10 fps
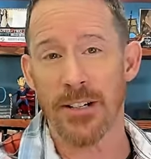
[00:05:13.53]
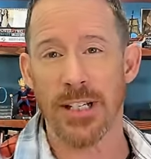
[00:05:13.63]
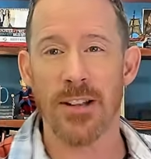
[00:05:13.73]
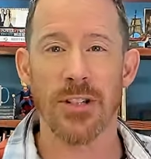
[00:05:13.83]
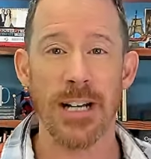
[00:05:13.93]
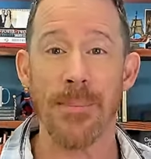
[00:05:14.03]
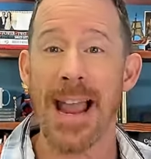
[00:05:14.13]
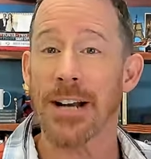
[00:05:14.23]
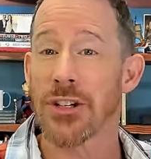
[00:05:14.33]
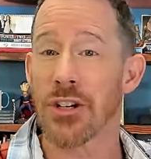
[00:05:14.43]
You see, there's an
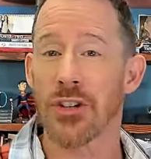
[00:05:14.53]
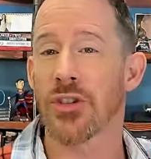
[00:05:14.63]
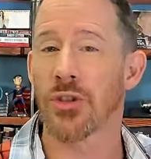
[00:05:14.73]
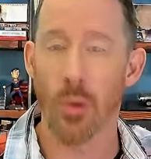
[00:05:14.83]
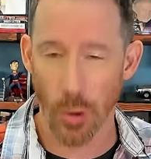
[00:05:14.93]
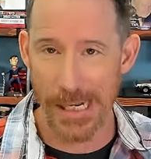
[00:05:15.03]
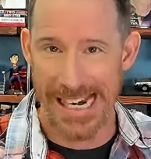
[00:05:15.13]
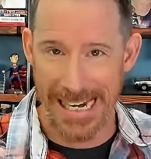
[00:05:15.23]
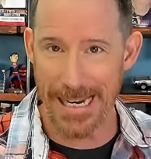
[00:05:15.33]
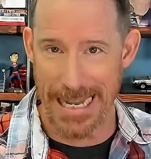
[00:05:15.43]
imagined
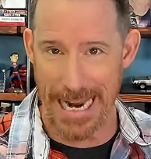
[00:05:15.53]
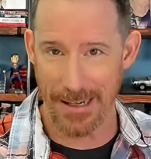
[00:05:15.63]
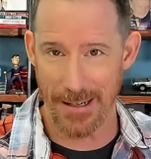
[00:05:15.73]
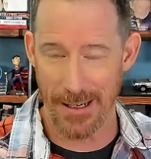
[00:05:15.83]
story in that.